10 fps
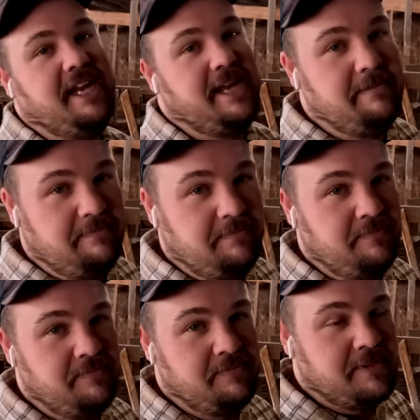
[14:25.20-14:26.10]
eat it.
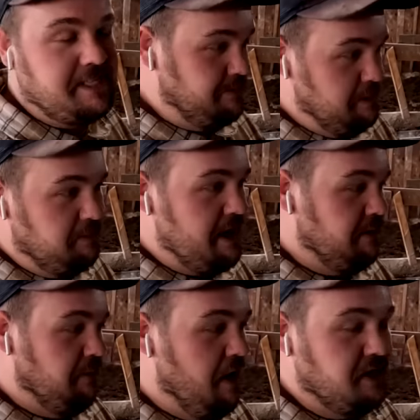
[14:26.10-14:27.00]
Because the people that
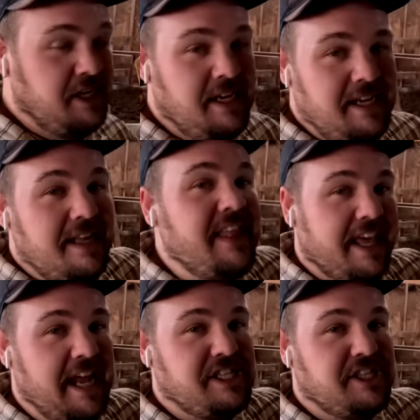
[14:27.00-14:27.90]
we watch, they
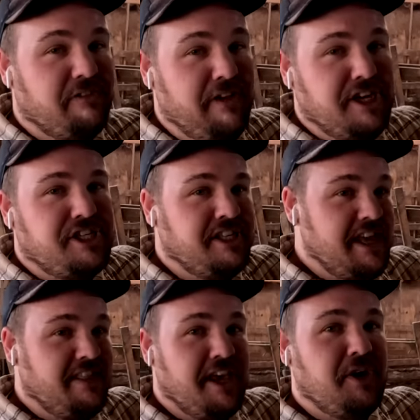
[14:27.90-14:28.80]
catch the fish and
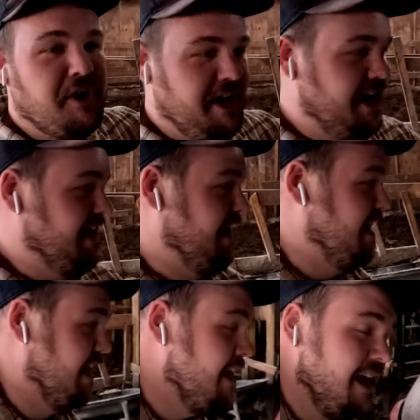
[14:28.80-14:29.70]
then they cook it and
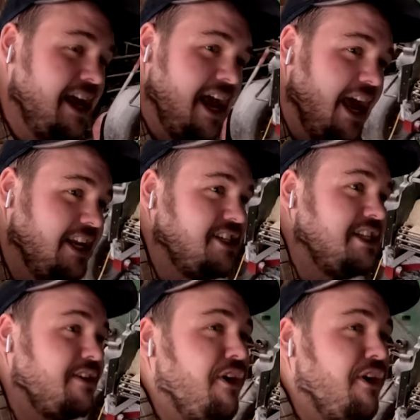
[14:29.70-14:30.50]
eat it. And it's just